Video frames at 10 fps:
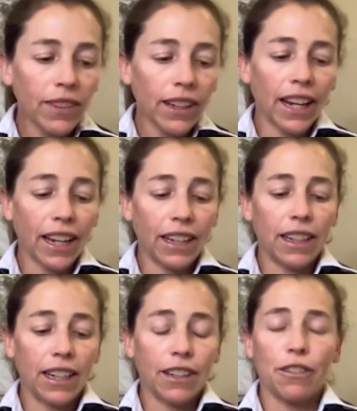And
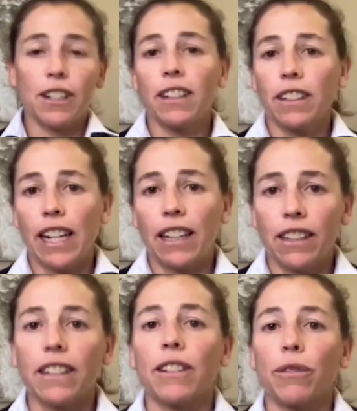the physical
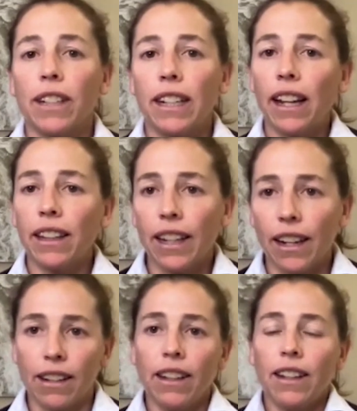challenges were
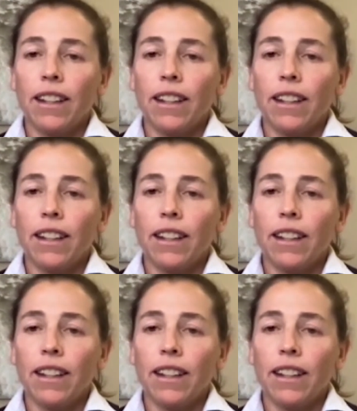nothing